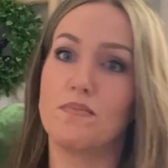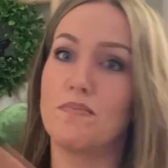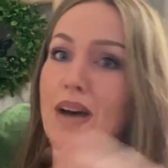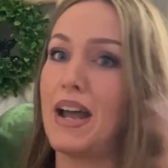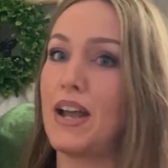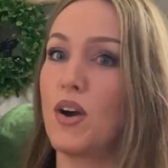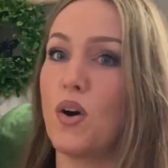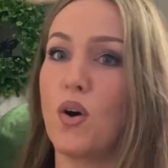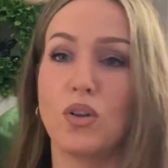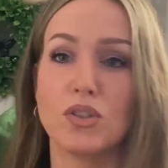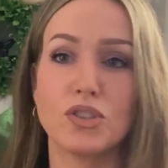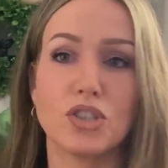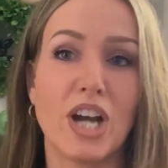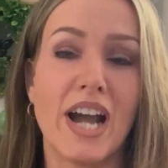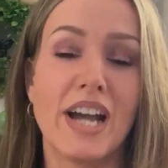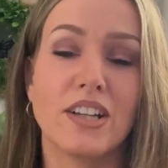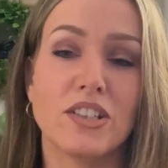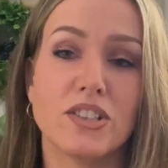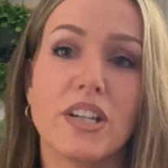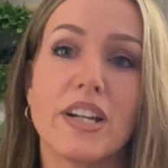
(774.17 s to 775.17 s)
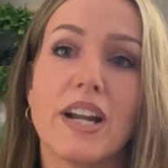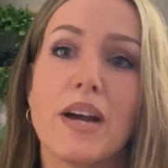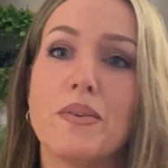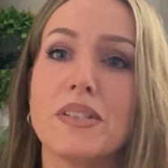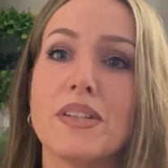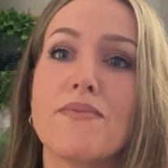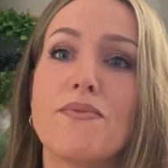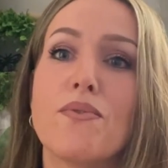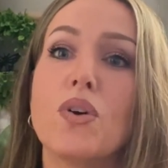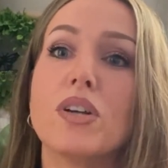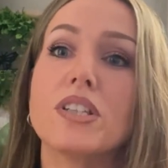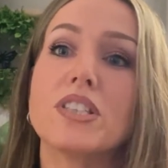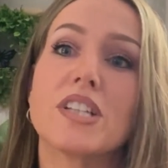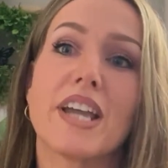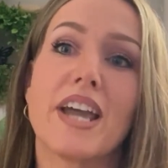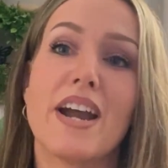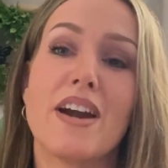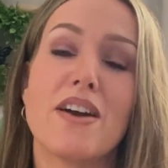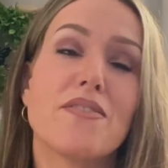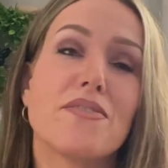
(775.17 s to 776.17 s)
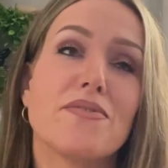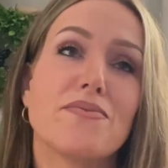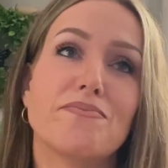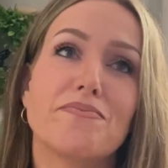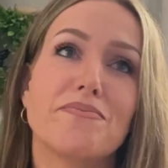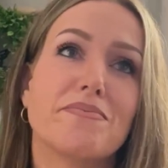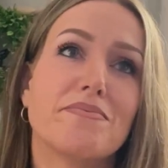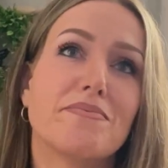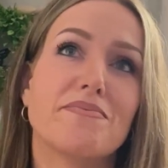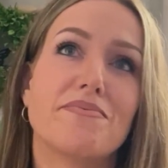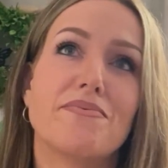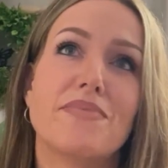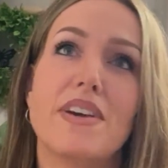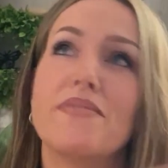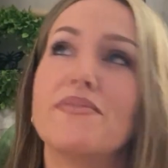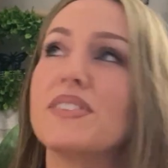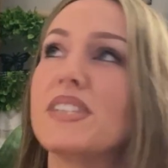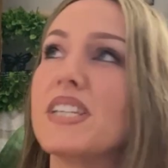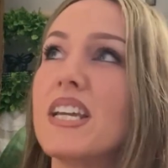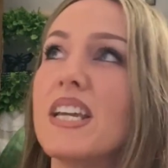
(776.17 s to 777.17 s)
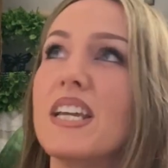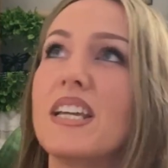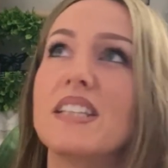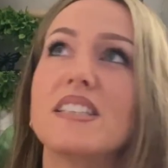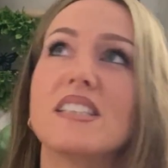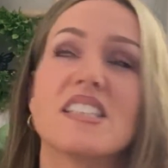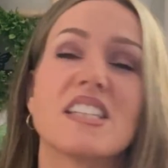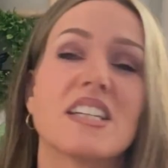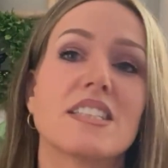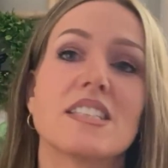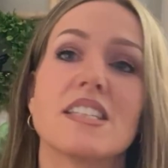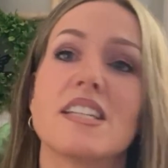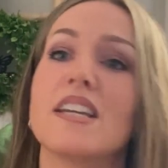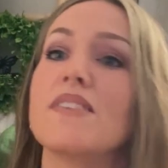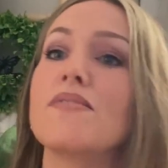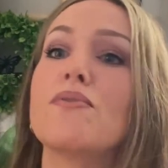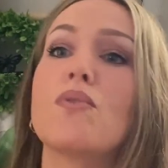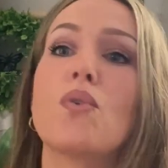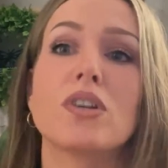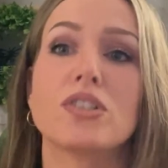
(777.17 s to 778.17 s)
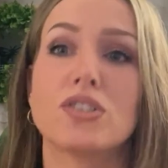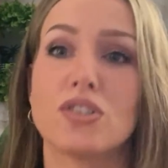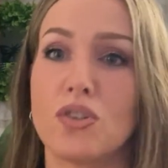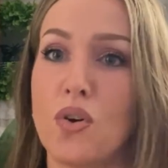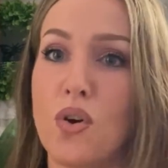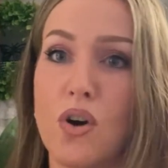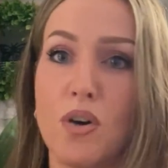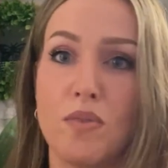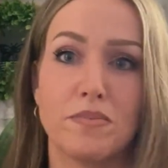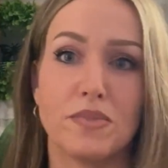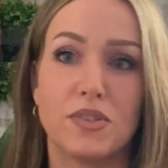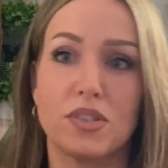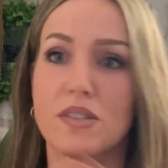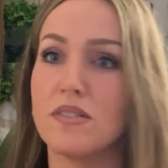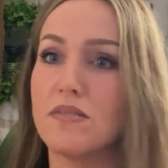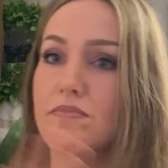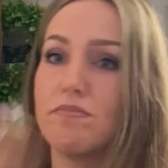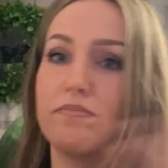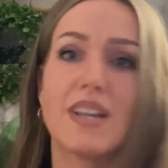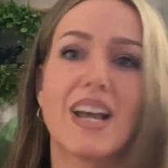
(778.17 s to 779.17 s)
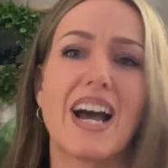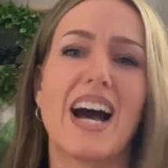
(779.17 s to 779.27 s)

My whole childhood, I was in foster care, 15, 16 foster homes,